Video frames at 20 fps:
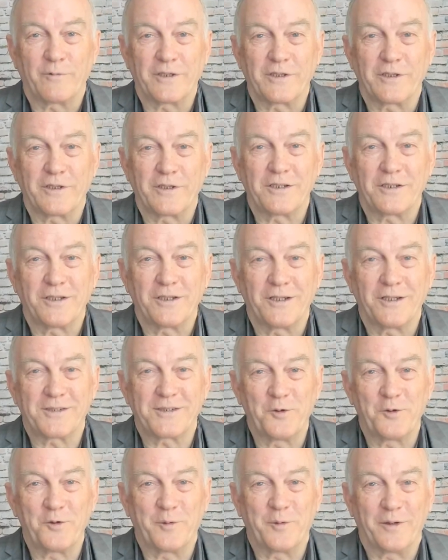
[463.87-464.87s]
is, turns to
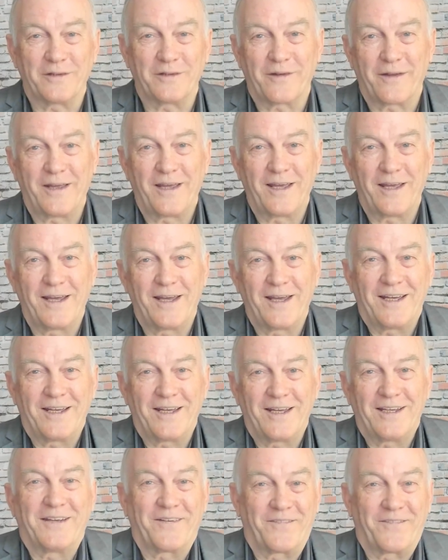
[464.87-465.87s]
normal.
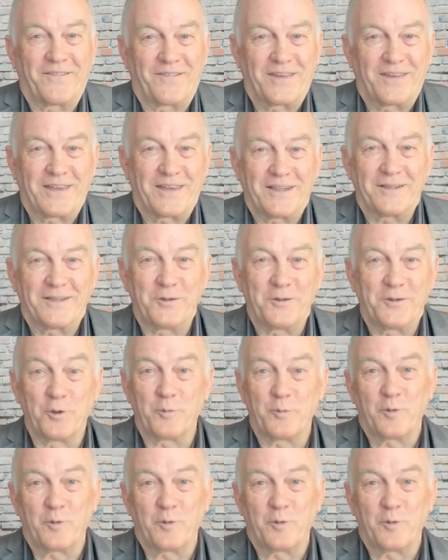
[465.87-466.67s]
Normal